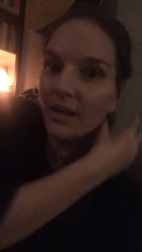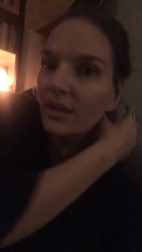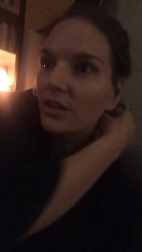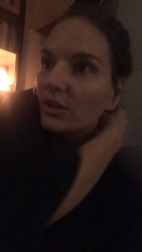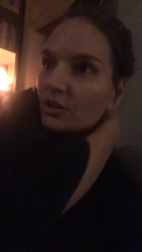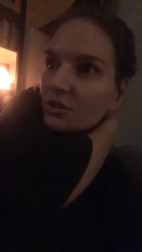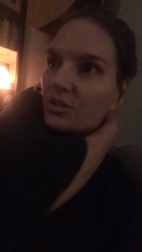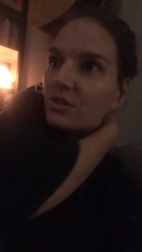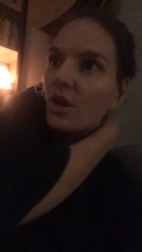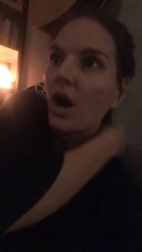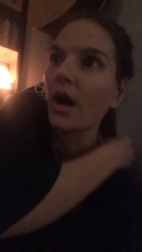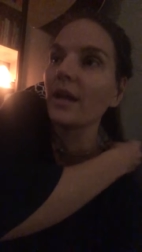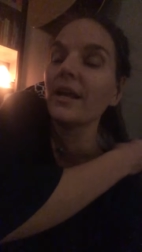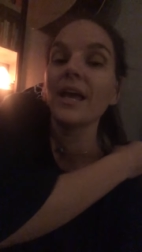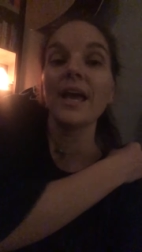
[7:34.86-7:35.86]
You're just
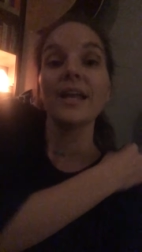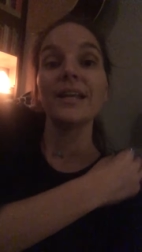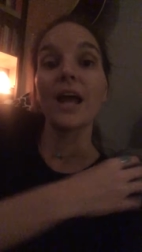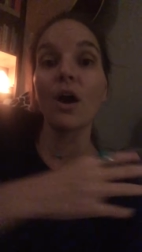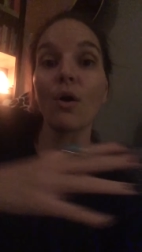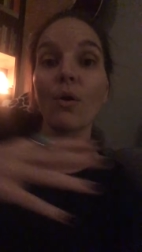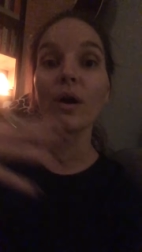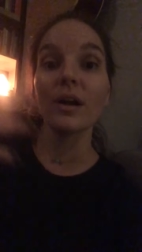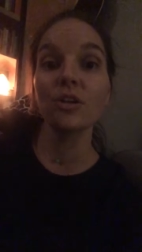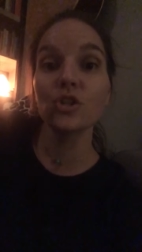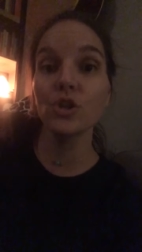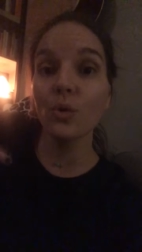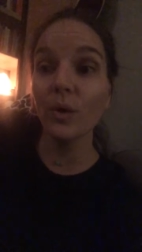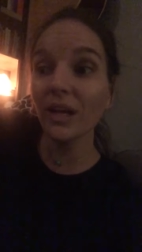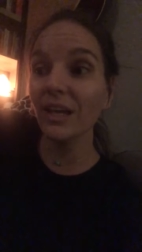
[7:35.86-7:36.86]
not. Now,
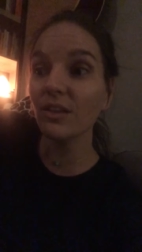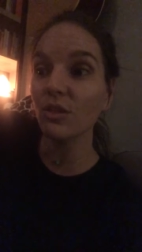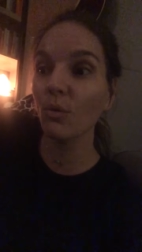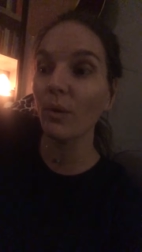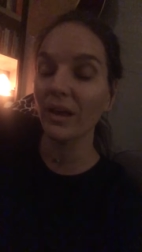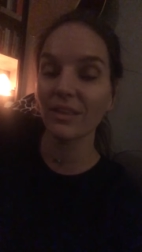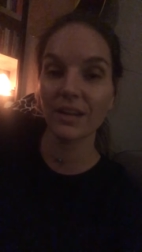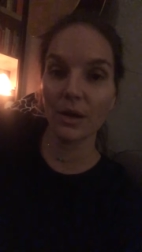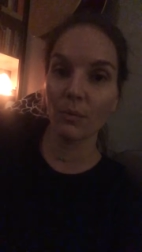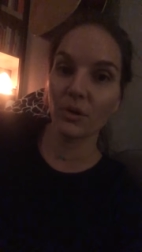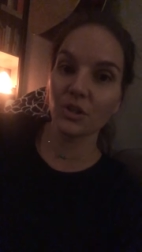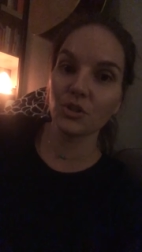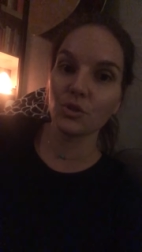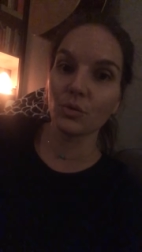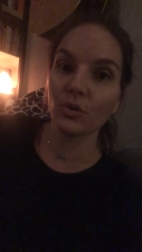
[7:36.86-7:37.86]
doing it the way that I want
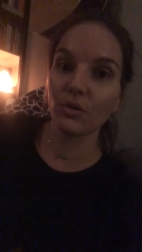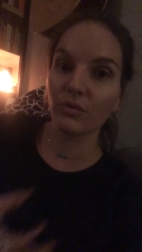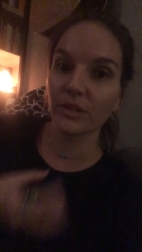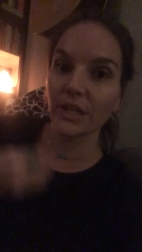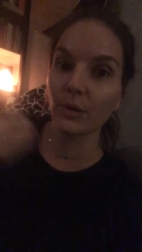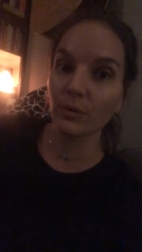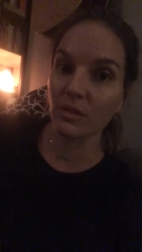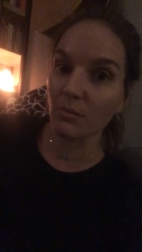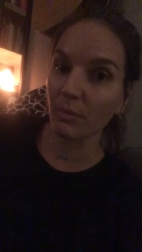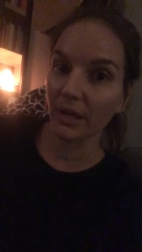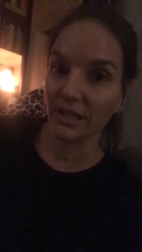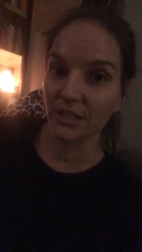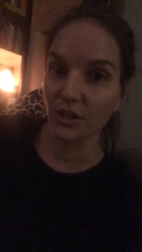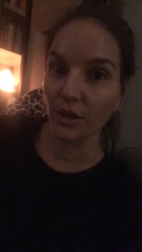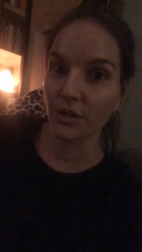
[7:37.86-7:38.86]
to do it over here with the
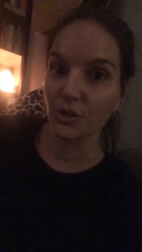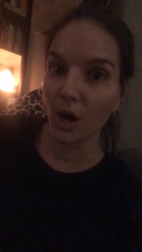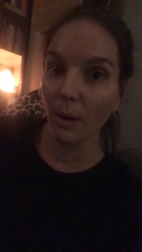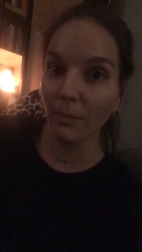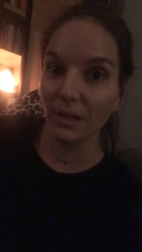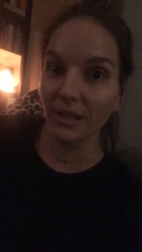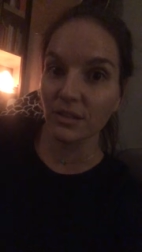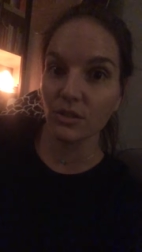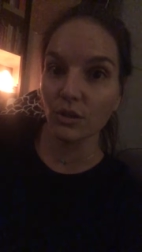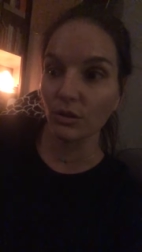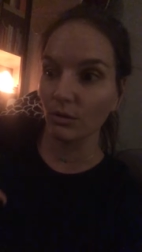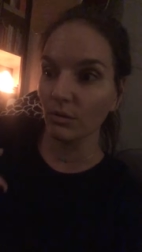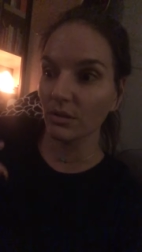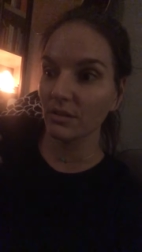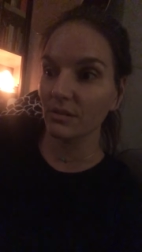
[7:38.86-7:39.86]
planetary dominance,
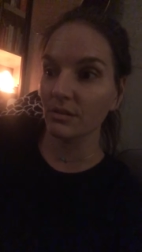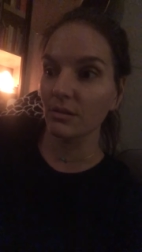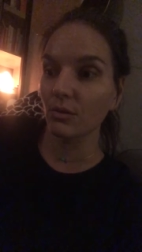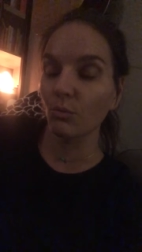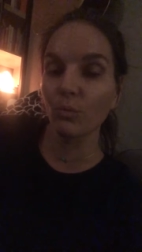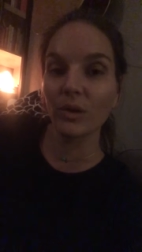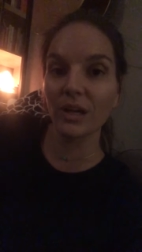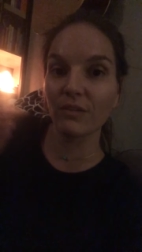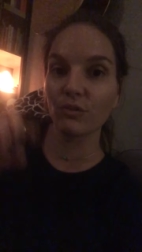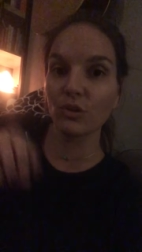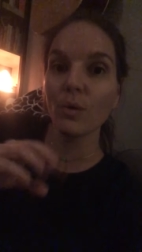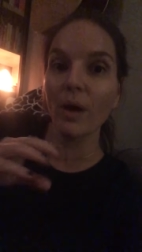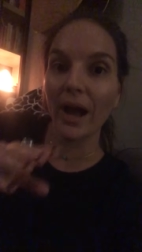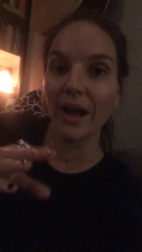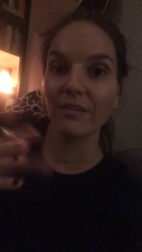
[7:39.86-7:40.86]
you can, if you
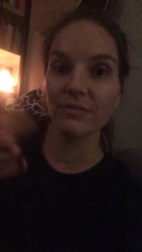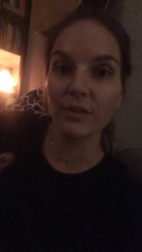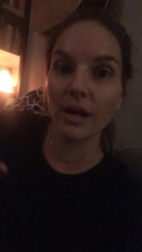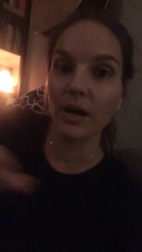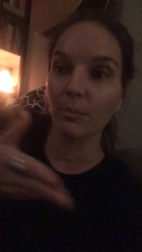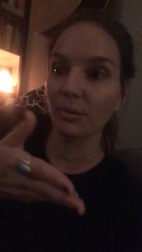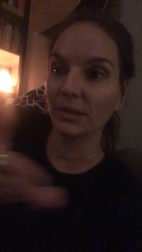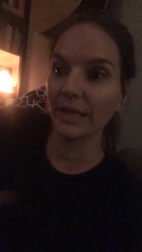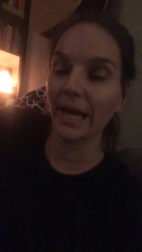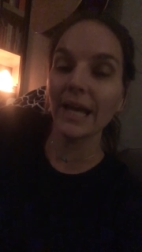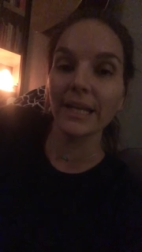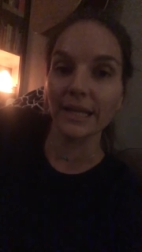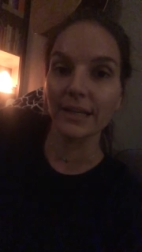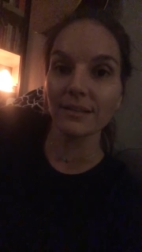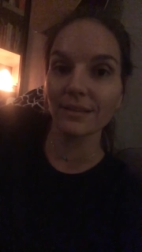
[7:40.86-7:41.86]
have a
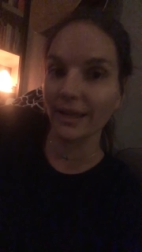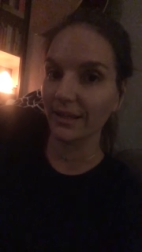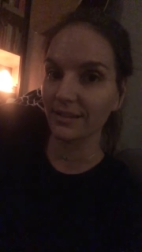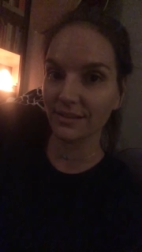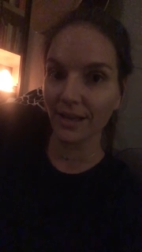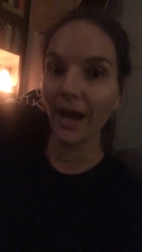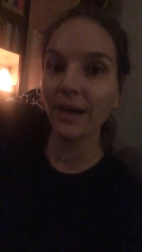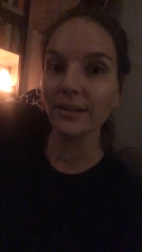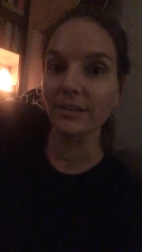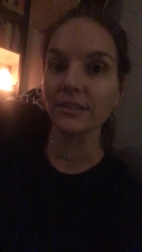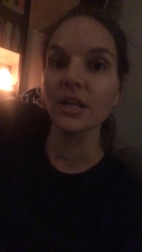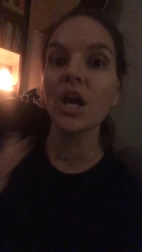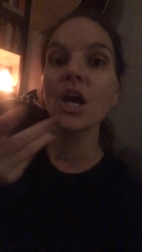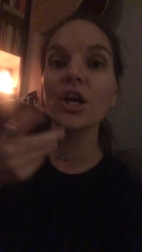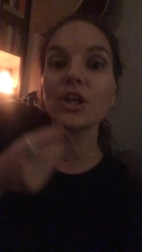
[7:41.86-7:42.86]
planet like Saturn
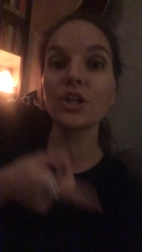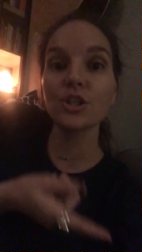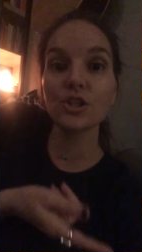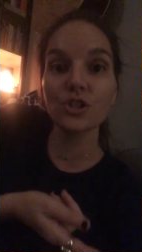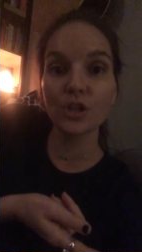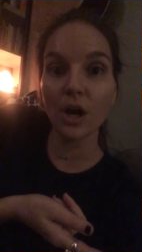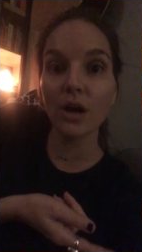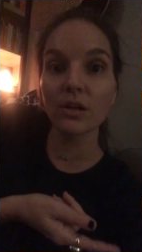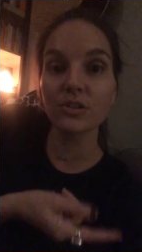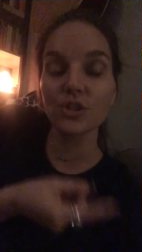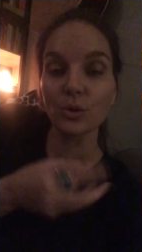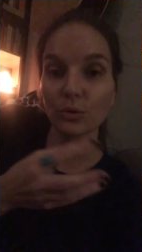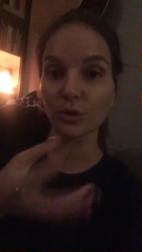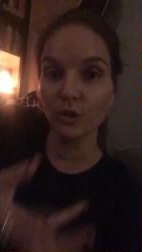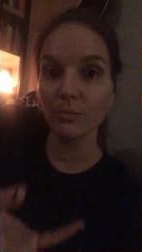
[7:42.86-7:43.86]
conjunct
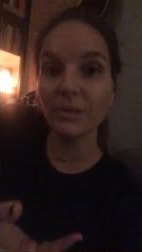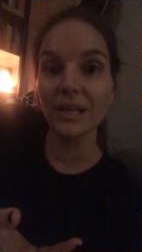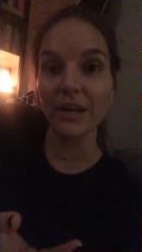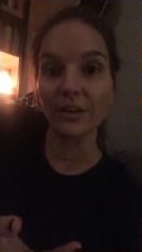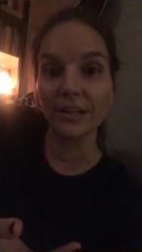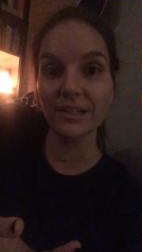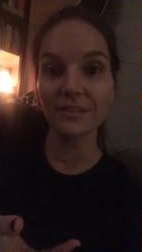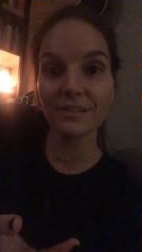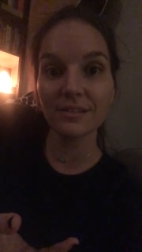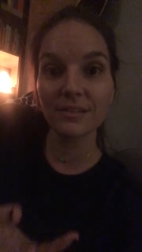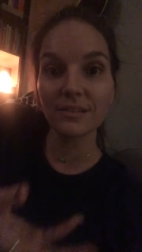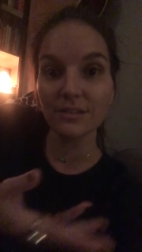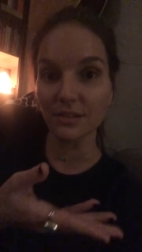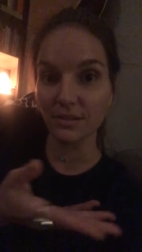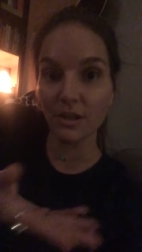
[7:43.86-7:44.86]
your luminaries,
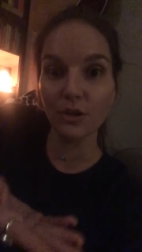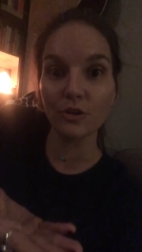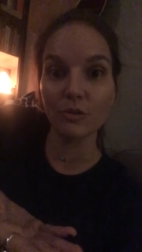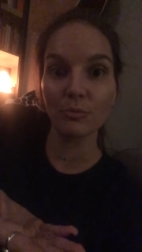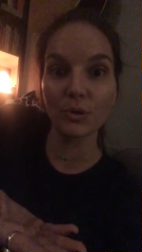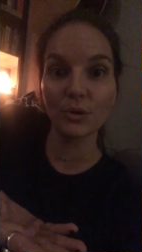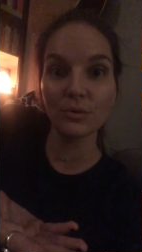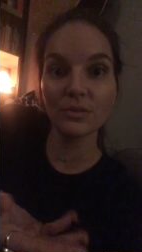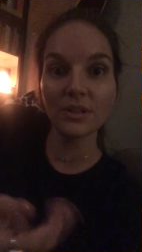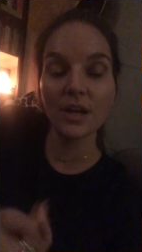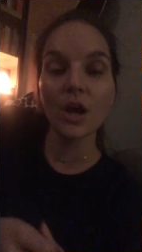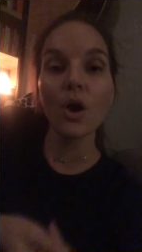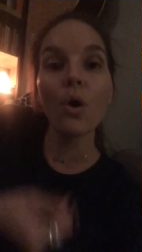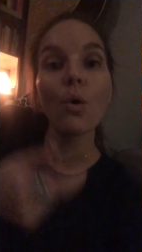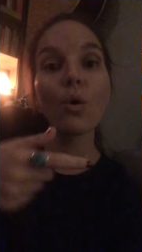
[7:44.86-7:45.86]
the sun or the moon,
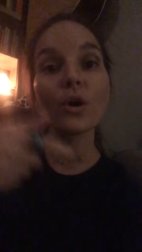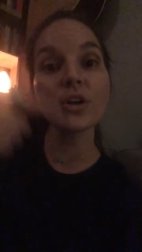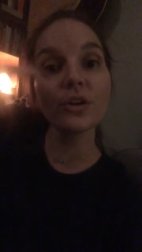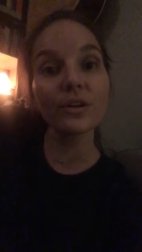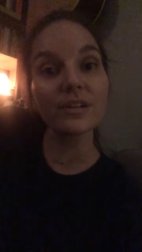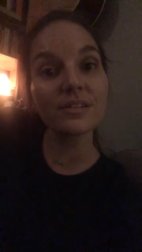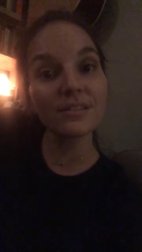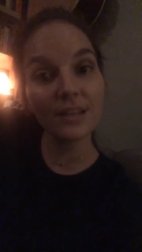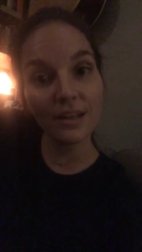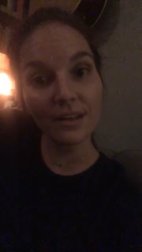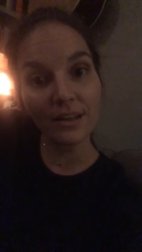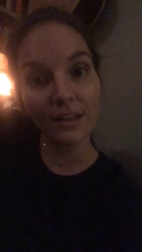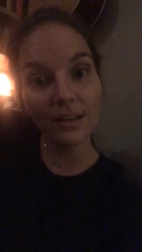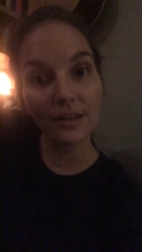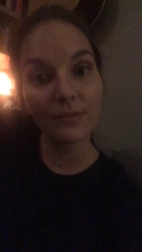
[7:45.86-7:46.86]
or your ascendant,